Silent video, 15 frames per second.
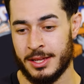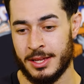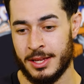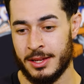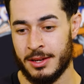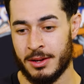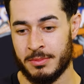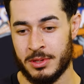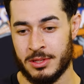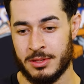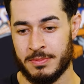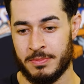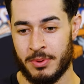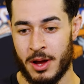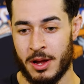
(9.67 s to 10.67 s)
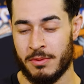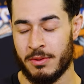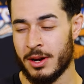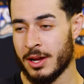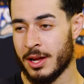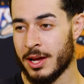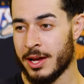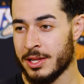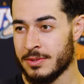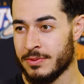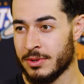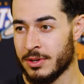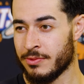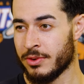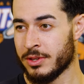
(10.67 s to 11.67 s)
And, you know, I'm just proud of our guys
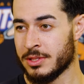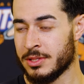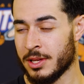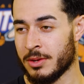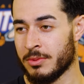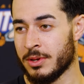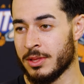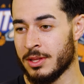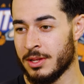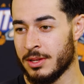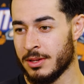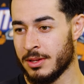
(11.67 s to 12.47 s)
for sticking with it.